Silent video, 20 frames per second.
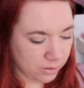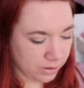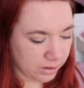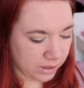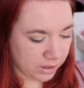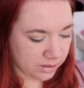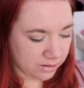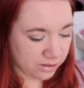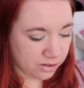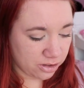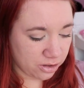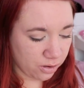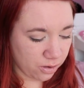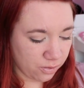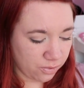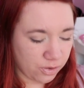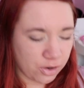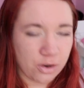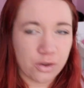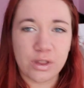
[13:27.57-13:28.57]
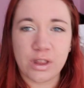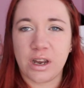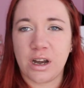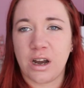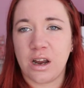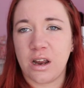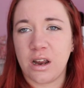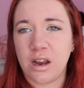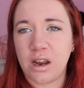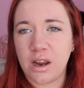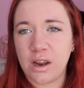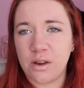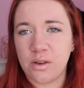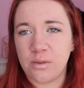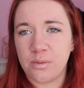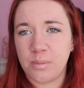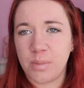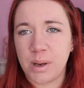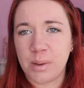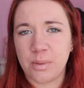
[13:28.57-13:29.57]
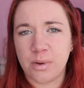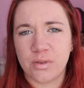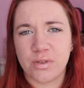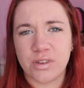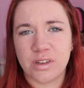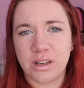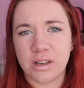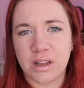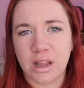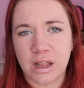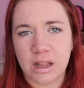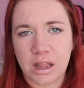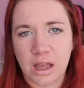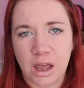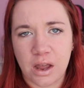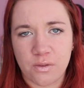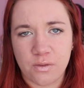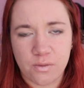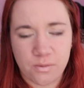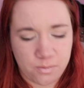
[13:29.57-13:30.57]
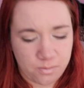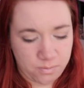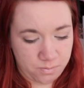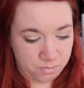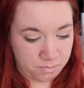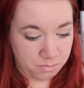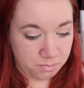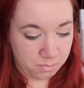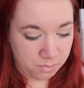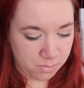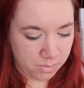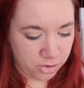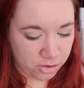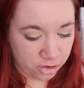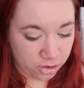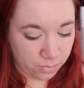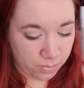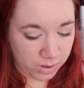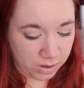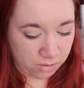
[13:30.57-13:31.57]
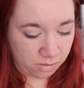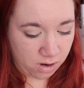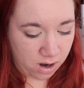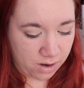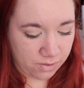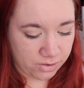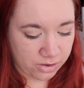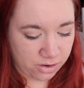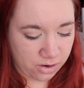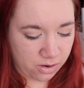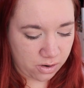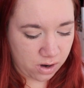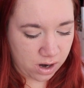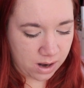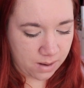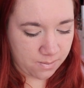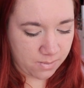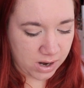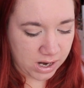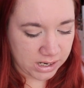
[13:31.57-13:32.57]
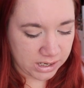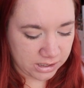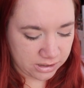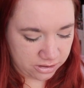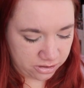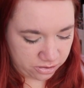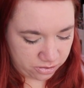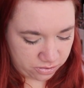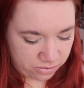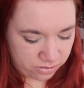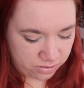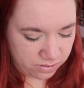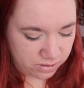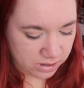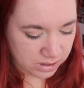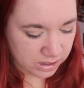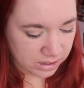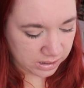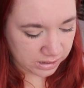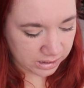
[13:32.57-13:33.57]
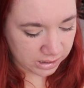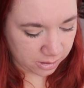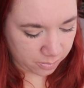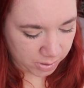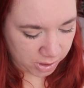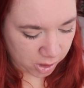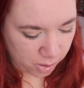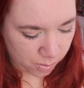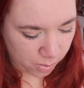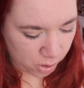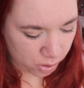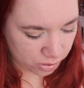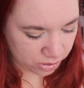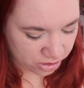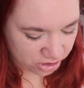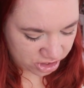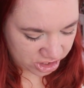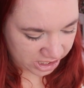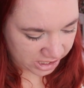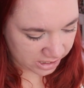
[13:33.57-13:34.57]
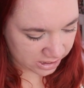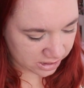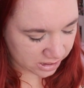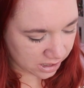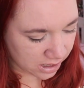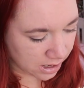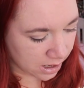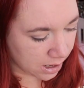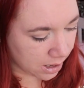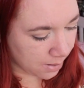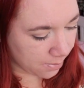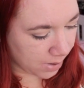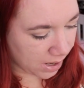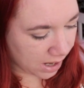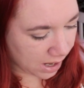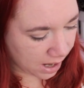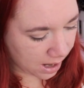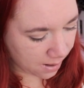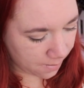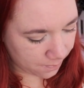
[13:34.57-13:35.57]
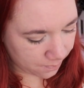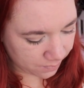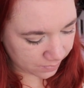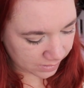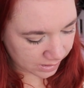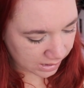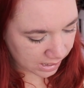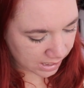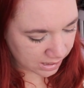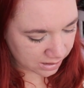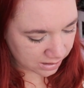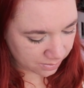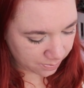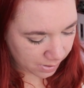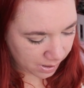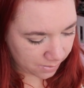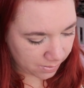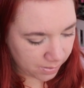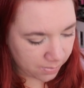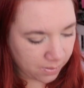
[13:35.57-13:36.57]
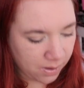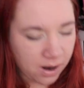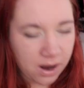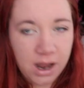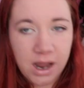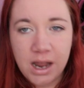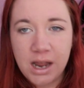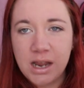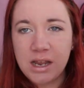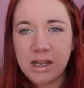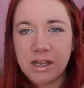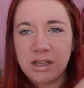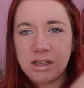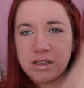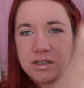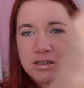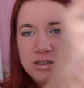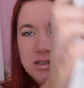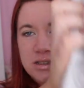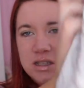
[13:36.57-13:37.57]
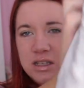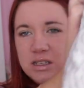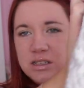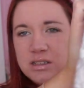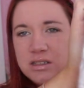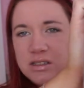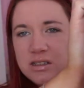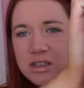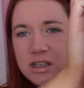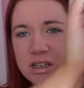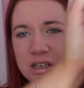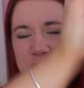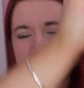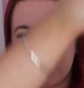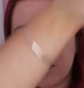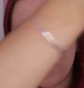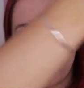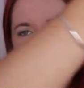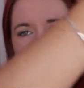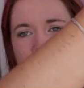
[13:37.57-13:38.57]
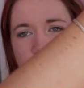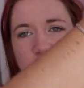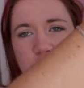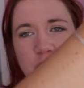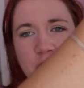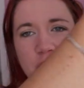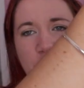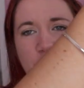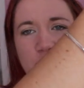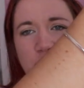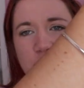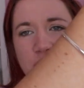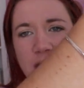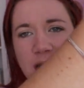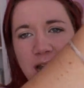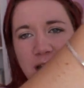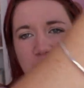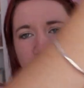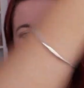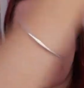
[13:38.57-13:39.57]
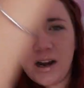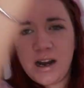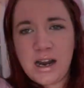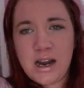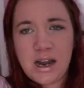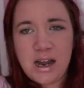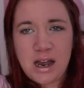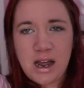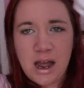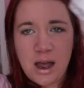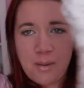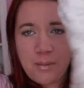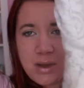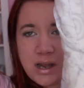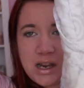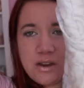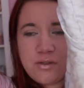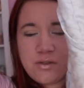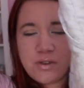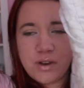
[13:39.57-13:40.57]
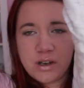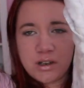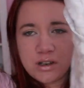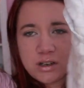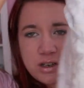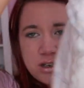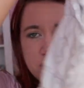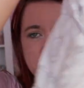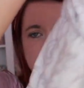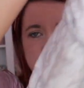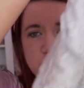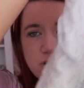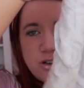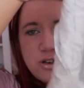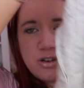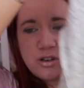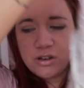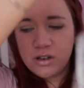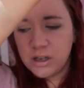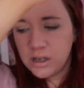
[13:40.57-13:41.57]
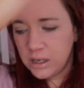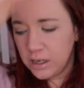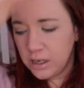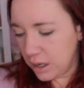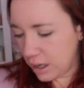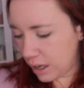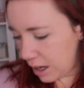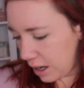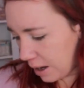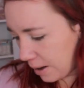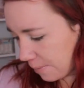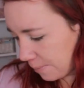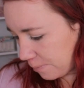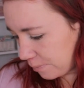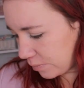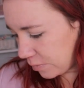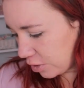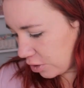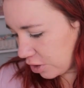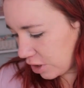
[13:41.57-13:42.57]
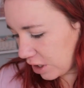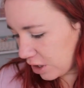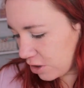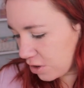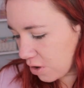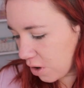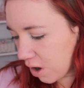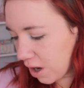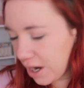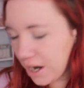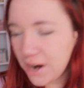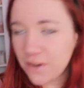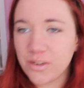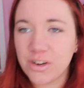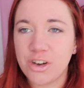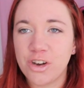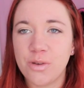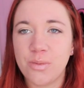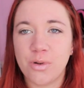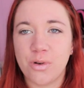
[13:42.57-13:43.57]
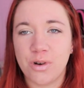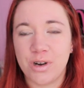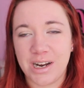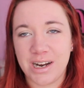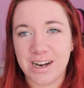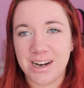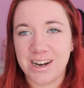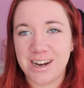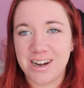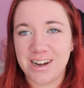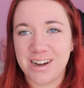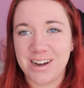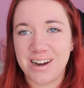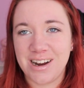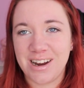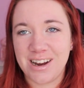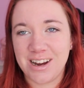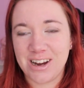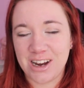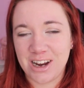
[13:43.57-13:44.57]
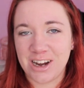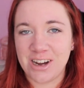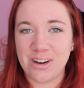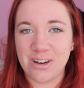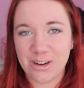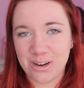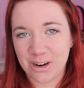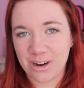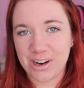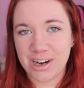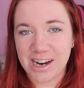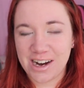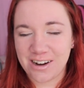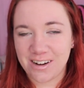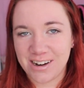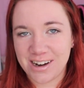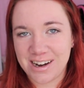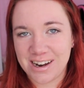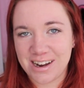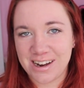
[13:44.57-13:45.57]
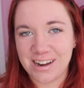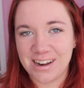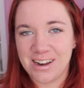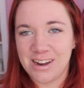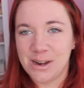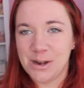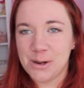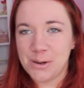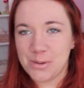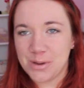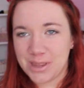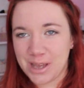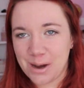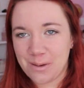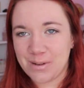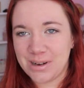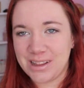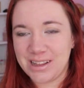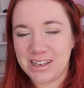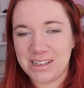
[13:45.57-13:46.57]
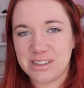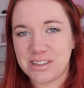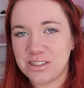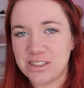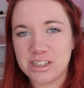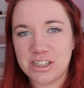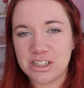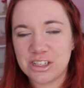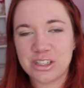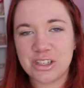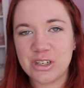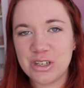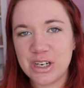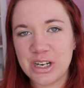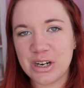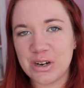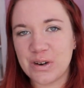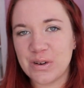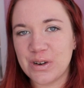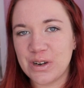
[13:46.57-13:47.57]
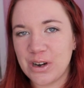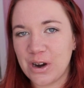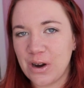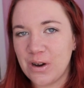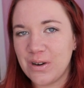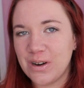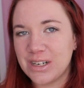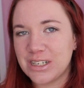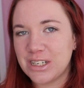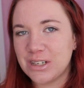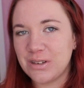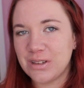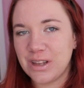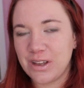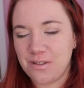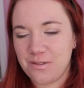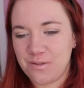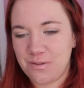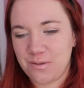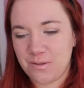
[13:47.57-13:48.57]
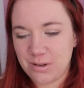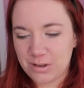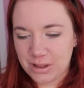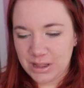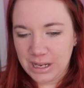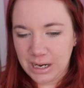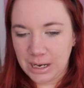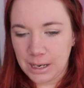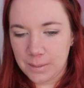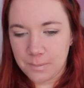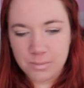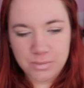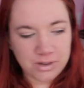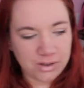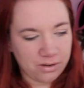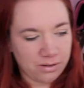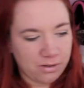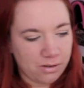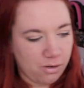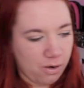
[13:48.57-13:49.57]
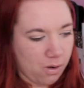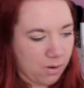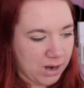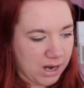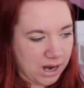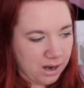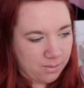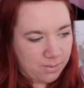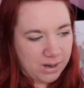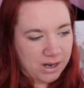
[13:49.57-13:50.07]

There's still a few that people have said that they should be arrived, so I need to get the PO box checked. But latest baby buy is this. It is an Ergo Carrier infant insert. You cannot have a newborn in an Ergo Carrier without one of these, because they're just too little, you know, until their limbs are growing out a